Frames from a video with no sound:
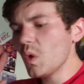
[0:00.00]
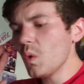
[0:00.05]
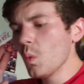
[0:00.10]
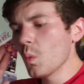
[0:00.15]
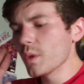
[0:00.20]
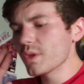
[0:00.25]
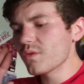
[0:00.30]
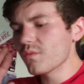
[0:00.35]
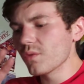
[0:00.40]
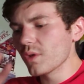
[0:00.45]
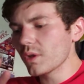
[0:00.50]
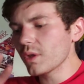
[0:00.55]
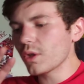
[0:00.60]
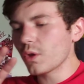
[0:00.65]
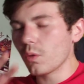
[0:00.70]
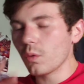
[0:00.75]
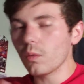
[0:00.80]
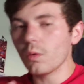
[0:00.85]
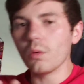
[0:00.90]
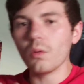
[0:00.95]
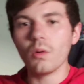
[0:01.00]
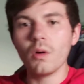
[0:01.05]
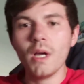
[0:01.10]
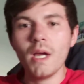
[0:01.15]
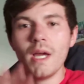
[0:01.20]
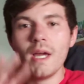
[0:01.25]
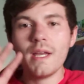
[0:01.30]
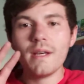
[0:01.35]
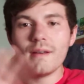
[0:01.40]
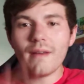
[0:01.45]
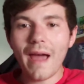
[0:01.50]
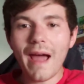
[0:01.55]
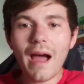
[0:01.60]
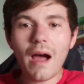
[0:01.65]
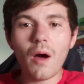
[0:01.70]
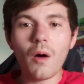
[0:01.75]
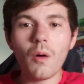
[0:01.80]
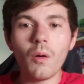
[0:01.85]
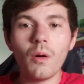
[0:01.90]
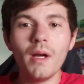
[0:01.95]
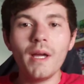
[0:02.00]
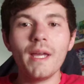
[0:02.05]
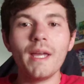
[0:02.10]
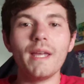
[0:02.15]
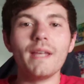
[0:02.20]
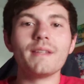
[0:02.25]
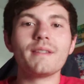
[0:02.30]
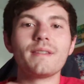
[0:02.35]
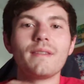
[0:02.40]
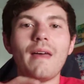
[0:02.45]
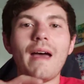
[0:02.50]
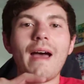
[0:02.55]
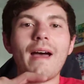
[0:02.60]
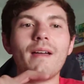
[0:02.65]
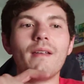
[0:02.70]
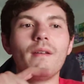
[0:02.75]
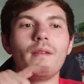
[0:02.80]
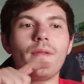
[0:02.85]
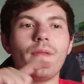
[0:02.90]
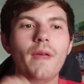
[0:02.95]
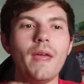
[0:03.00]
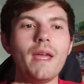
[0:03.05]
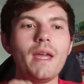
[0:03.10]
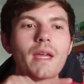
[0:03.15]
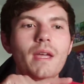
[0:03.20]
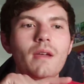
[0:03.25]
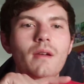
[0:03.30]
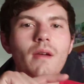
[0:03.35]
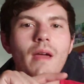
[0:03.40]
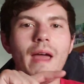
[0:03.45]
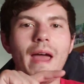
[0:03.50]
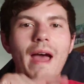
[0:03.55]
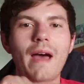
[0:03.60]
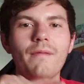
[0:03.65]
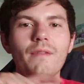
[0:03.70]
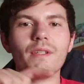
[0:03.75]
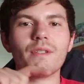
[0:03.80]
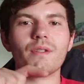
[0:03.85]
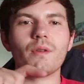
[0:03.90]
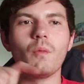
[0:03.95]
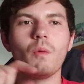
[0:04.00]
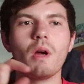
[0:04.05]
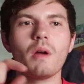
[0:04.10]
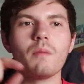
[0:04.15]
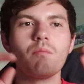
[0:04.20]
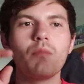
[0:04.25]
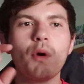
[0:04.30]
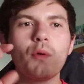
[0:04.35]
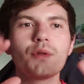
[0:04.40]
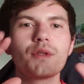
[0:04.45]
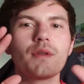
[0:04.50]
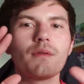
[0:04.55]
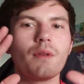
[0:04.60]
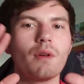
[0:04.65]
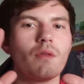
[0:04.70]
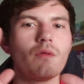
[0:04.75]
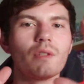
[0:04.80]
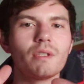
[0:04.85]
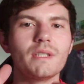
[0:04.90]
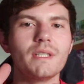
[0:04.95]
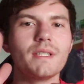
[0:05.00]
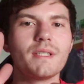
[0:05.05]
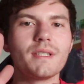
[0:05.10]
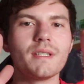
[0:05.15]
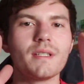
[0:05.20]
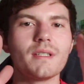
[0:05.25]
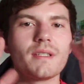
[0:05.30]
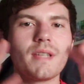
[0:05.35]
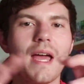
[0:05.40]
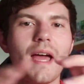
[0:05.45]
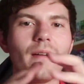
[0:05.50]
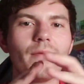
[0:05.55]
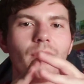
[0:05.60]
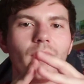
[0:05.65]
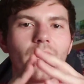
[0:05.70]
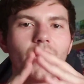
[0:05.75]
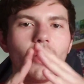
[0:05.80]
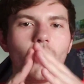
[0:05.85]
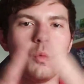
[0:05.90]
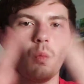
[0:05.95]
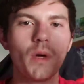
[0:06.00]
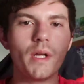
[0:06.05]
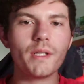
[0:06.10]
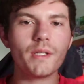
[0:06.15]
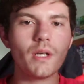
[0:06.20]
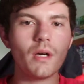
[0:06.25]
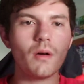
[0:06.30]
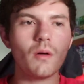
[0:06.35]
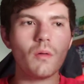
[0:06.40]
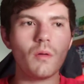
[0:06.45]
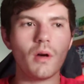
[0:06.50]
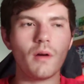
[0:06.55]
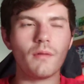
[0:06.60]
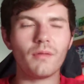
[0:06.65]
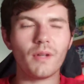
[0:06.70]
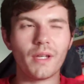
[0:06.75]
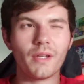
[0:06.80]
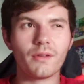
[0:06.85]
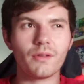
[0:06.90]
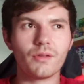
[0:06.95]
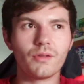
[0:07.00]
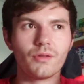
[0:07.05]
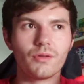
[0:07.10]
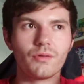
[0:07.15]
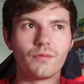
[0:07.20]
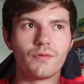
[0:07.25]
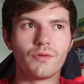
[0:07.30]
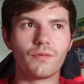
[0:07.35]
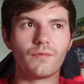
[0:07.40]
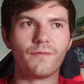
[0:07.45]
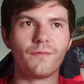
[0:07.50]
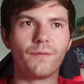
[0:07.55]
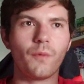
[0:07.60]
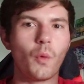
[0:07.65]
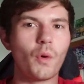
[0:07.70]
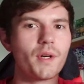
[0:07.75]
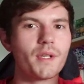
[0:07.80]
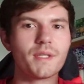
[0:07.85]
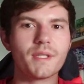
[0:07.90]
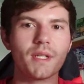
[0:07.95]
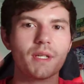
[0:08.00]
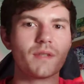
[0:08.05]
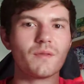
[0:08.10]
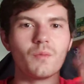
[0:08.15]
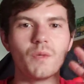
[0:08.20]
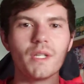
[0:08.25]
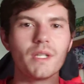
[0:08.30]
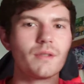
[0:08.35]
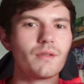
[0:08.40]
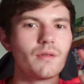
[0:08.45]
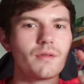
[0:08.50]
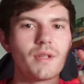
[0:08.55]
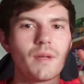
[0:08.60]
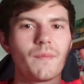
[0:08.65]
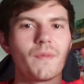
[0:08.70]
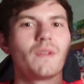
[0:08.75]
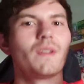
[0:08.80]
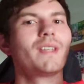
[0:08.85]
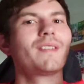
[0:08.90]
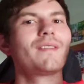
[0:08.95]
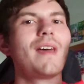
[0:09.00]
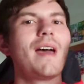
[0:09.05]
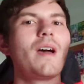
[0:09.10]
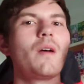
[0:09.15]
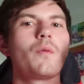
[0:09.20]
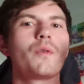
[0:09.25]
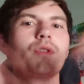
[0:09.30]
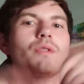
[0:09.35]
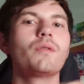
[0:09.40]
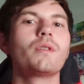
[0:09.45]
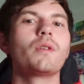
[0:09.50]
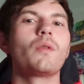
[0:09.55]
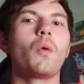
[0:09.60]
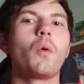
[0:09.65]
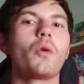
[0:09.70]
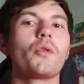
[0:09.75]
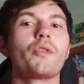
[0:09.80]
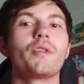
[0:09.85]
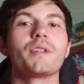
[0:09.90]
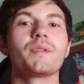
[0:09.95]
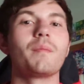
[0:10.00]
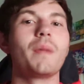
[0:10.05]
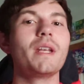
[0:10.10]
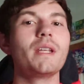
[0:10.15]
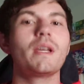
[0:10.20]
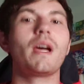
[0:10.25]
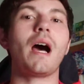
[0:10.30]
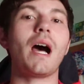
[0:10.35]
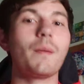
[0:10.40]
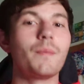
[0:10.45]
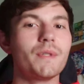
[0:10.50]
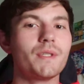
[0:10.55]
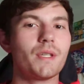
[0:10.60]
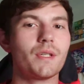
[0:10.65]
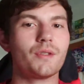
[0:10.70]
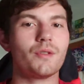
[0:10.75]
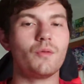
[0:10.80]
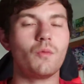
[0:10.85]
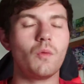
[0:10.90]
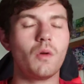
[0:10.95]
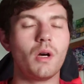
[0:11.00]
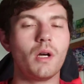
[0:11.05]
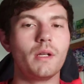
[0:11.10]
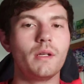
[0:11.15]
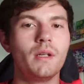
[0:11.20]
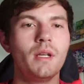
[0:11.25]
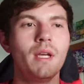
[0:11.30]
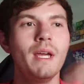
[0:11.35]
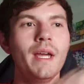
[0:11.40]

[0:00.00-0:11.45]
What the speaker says: What's really cool now is that they have it to where most of their releases have like a window of like 4 to 6 weeks or something like that, where you can order as many copies as you want.